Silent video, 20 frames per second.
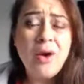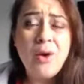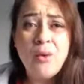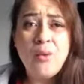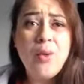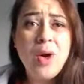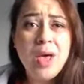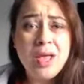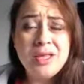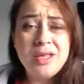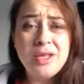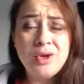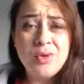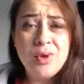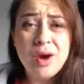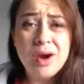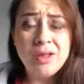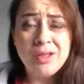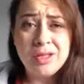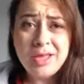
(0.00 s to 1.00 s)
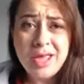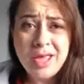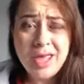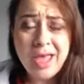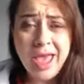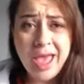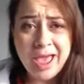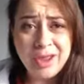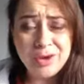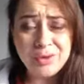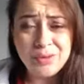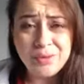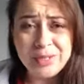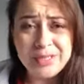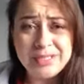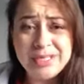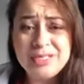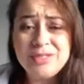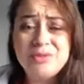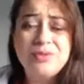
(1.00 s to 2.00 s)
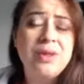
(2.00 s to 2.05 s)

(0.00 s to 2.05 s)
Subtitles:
when you are looking at your business,